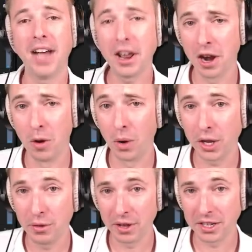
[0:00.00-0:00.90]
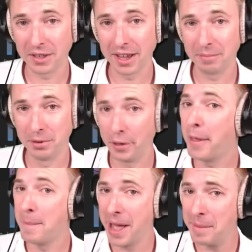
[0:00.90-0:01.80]
I don't know what you think to that, but
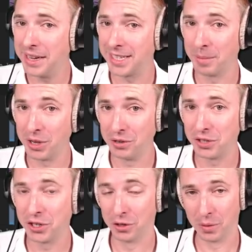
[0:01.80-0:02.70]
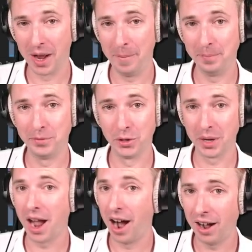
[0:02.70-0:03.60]
there may be some use to um,
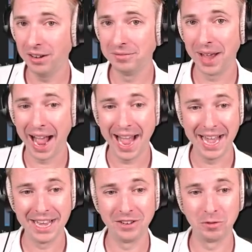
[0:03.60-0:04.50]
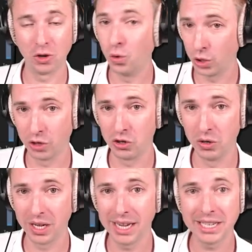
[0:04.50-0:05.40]
doing R and
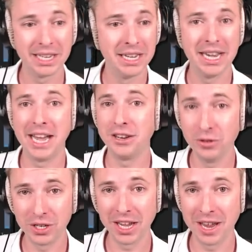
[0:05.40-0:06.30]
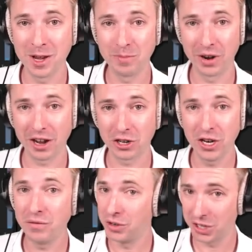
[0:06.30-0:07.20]
auto-tuning it and using it in your
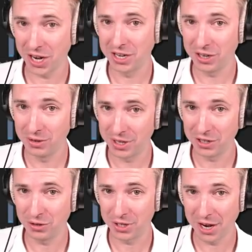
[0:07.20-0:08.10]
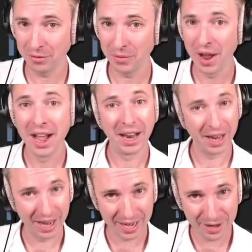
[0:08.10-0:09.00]
production. If you decide to use this yourself,
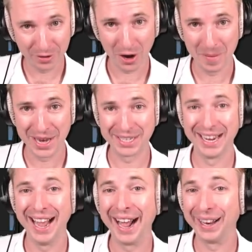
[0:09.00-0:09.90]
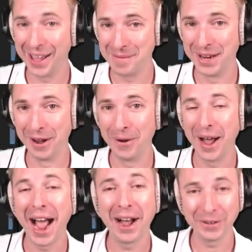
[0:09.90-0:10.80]
leave a comment and let me know
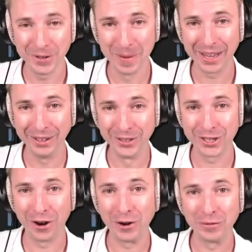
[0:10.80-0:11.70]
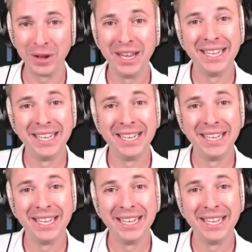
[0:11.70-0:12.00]
how you make use of,